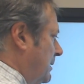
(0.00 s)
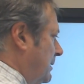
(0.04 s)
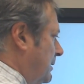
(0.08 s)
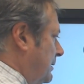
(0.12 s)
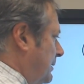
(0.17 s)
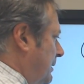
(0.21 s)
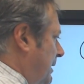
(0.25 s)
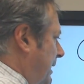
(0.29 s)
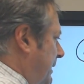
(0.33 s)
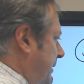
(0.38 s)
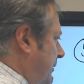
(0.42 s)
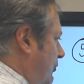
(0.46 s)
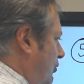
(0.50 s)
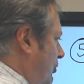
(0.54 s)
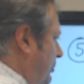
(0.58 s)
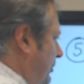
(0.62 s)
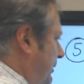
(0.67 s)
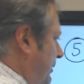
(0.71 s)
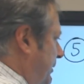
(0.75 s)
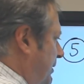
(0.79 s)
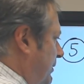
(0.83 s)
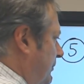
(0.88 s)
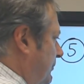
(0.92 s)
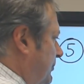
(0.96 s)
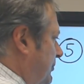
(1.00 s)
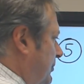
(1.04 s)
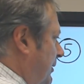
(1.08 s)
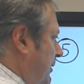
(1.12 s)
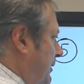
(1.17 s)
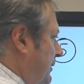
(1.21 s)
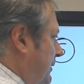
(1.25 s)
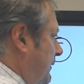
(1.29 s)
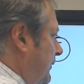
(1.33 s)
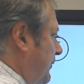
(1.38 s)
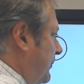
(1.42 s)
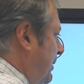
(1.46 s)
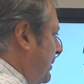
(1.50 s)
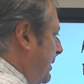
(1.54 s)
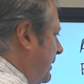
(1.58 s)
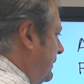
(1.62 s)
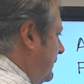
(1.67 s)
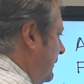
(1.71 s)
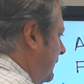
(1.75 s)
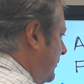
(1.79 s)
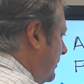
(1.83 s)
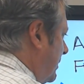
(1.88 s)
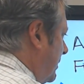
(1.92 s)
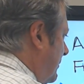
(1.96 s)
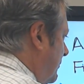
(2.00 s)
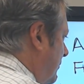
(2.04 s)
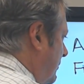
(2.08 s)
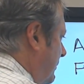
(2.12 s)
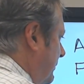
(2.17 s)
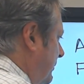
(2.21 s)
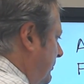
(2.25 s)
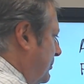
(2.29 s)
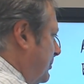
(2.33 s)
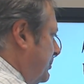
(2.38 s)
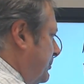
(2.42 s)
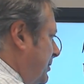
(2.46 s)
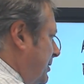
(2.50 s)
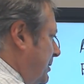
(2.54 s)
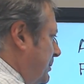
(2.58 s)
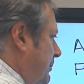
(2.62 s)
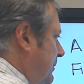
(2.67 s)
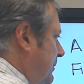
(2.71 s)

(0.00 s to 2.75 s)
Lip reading: Now, I normally don't draw this, but I want you to be able